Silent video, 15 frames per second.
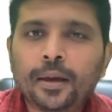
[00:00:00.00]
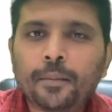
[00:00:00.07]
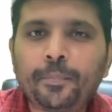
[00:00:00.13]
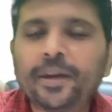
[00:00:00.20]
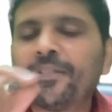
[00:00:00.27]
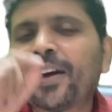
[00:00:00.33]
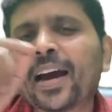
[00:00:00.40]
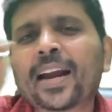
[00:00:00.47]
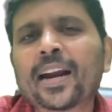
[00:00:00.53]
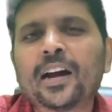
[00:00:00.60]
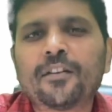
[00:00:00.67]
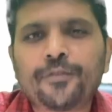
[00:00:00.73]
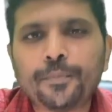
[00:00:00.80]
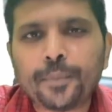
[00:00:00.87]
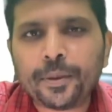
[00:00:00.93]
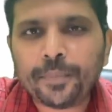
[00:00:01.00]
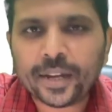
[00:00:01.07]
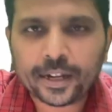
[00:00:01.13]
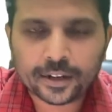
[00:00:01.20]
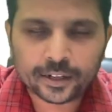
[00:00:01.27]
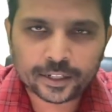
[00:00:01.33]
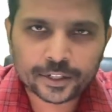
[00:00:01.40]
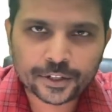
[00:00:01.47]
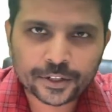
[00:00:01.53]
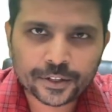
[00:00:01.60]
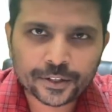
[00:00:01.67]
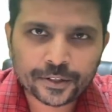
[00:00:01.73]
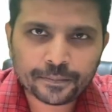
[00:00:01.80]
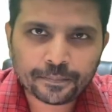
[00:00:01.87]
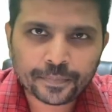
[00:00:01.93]
Beware of
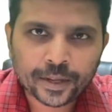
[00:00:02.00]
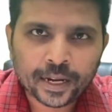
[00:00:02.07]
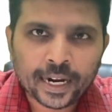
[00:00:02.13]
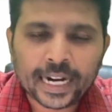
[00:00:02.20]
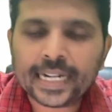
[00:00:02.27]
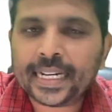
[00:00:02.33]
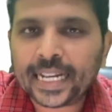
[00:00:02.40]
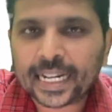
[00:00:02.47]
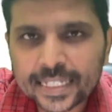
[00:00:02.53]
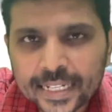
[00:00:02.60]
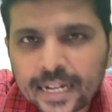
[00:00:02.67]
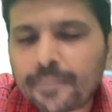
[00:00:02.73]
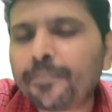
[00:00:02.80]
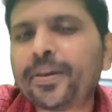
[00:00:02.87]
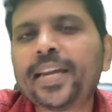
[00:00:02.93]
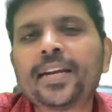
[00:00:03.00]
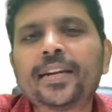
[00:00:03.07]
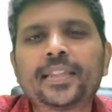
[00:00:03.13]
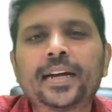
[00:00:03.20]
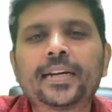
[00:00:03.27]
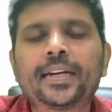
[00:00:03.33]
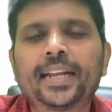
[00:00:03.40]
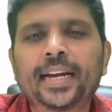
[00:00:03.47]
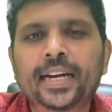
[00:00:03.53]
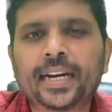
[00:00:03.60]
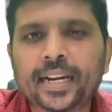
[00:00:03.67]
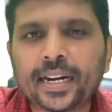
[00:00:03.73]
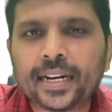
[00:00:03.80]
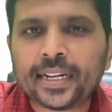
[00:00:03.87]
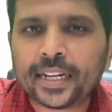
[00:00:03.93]
mimickers. It doesn't mean that
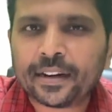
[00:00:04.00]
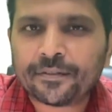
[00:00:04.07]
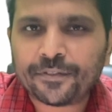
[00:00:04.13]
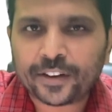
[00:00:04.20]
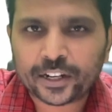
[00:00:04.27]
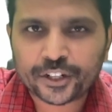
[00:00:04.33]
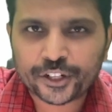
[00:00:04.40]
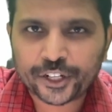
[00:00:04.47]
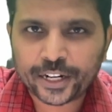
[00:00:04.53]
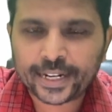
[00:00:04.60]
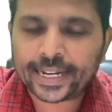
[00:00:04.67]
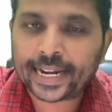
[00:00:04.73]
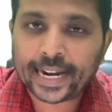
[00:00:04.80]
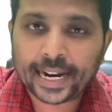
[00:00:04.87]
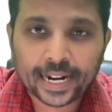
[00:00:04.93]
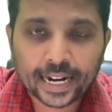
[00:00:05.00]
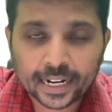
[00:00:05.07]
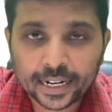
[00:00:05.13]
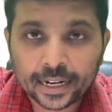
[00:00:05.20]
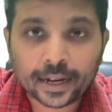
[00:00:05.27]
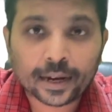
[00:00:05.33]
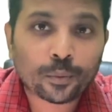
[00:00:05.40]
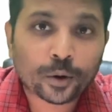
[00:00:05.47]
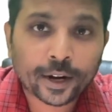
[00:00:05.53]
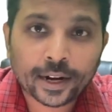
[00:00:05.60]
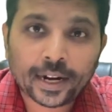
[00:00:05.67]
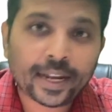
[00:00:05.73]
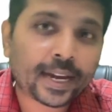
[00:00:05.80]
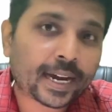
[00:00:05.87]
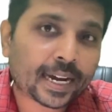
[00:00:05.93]
recurrent infection can occur
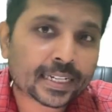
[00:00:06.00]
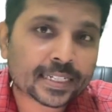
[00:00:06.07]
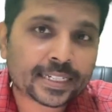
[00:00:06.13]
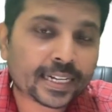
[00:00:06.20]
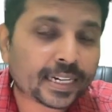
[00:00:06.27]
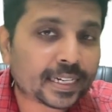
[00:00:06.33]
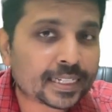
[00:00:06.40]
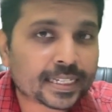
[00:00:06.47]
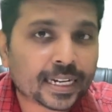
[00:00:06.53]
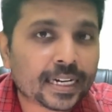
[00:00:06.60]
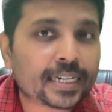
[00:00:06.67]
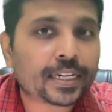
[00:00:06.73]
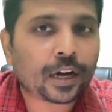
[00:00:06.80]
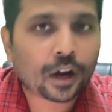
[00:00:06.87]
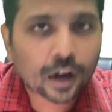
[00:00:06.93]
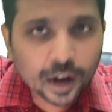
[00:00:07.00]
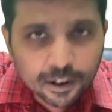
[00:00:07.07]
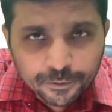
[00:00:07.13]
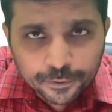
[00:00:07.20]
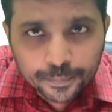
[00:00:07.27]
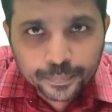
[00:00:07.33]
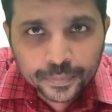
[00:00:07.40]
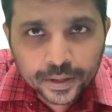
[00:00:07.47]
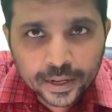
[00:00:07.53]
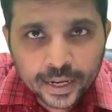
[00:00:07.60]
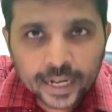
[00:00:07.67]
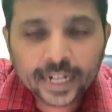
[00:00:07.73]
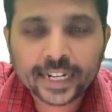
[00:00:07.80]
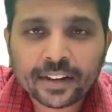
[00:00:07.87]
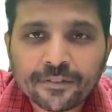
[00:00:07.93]
only as a result of
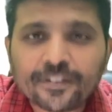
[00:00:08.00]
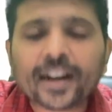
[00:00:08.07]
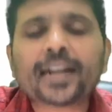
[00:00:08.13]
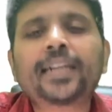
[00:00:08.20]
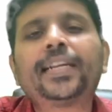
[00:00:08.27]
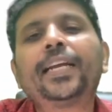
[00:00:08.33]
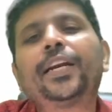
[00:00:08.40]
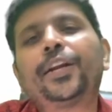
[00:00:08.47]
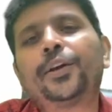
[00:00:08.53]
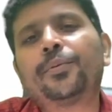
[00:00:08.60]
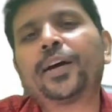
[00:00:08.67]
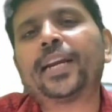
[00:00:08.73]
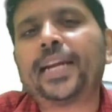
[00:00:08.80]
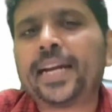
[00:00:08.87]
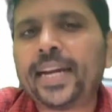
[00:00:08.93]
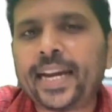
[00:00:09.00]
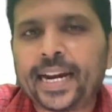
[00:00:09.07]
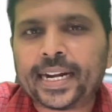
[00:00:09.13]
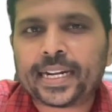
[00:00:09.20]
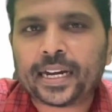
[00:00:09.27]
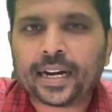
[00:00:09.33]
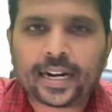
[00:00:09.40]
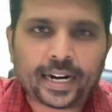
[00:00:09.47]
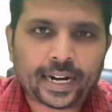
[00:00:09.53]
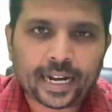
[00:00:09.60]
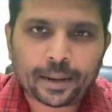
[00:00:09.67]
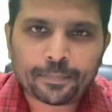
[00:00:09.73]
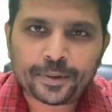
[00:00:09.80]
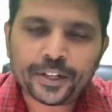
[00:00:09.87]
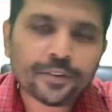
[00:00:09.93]
defect in your innate or
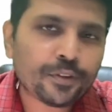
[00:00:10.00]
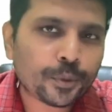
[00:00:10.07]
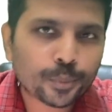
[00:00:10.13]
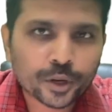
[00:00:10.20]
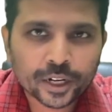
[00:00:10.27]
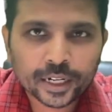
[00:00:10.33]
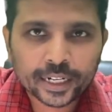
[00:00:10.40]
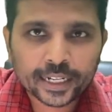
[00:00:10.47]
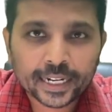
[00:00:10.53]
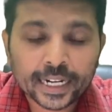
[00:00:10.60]
adaptive immunity.